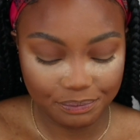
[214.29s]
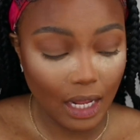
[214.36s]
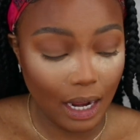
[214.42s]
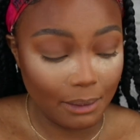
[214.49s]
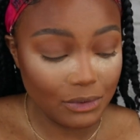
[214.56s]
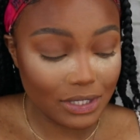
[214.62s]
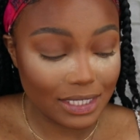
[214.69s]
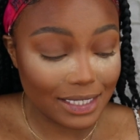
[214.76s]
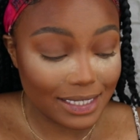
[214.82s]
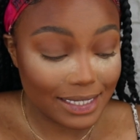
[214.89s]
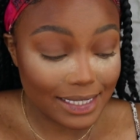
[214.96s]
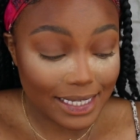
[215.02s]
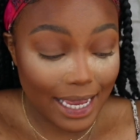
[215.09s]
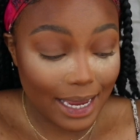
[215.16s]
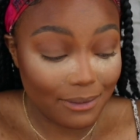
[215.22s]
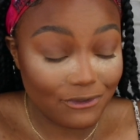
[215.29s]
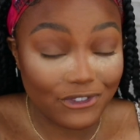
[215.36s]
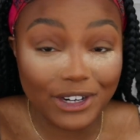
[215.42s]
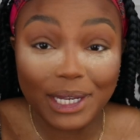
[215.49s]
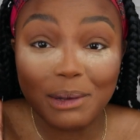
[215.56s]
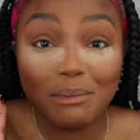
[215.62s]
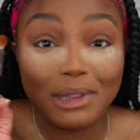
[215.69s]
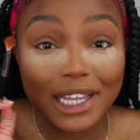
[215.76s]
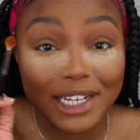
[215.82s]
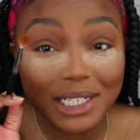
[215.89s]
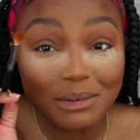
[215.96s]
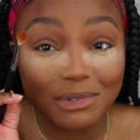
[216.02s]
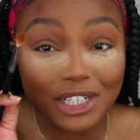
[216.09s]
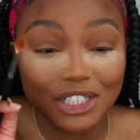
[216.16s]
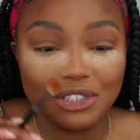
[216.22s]
I'm using the same freaking
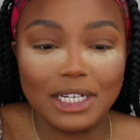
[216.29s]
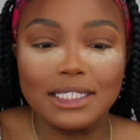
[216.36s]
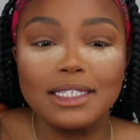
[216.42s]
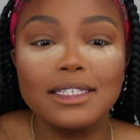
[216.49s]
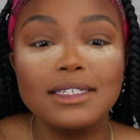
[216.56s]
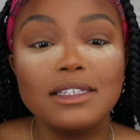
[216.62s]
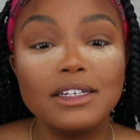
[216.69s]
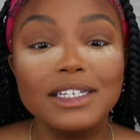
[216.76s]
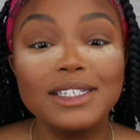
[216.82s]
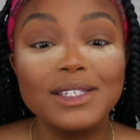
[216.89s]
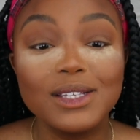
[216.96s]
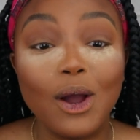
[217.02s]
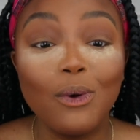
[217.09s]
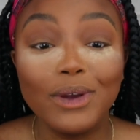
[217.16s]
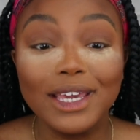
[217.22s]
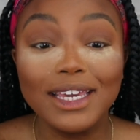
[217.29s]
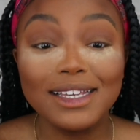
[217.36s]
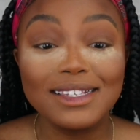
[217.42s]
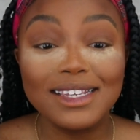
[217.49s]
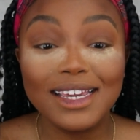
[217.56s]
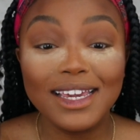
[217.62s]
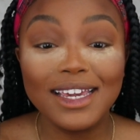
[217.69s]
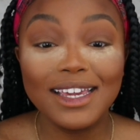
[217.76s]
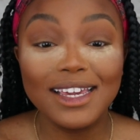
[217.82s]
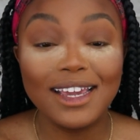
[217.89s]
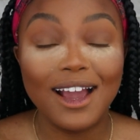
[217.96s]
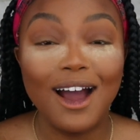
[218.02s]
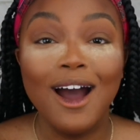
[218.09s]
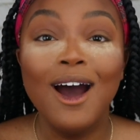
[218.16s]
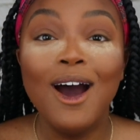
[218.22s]
blending brush, you guys. This look is so easy.